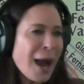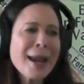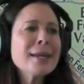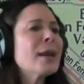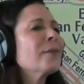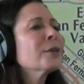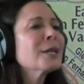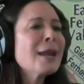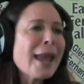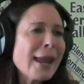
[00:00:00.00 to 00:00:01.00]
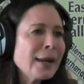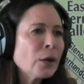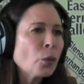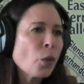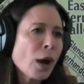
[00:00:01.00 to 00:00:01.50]
I never did
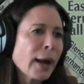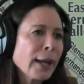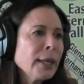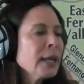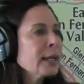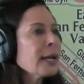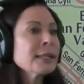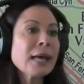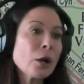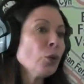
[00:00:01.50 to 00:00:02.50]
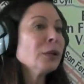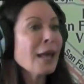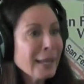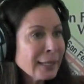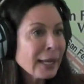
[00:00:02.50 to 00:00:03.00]
anal. Why? Because I don't
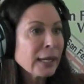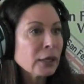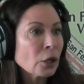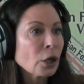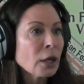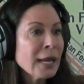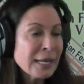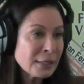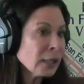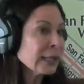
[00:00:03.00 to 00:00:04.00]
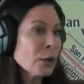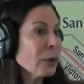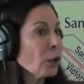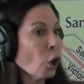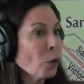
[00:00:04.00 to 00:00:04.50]
like anal. It's not like I
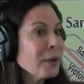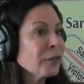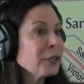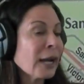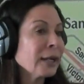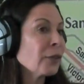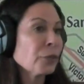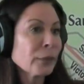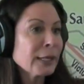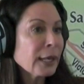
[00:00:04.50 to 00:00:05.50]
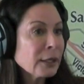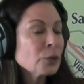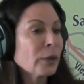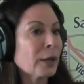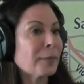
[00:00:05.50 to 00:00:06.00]
went home every night and 3
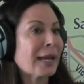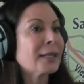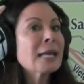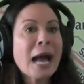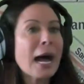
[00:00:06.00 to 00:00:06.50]
dicks went up my ass.